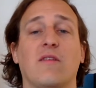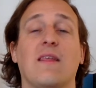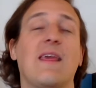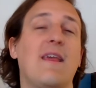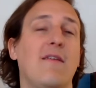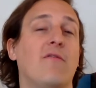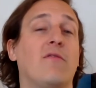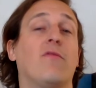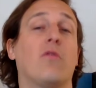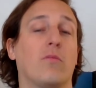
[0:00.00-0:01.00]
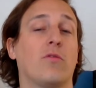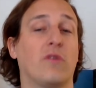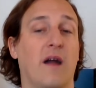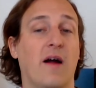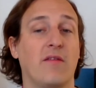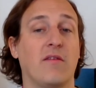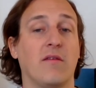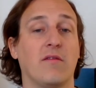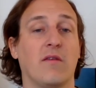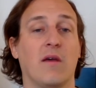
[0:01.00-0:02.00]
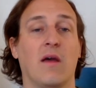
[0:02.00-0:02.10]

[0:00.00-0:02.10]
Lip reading: and even former Nazis,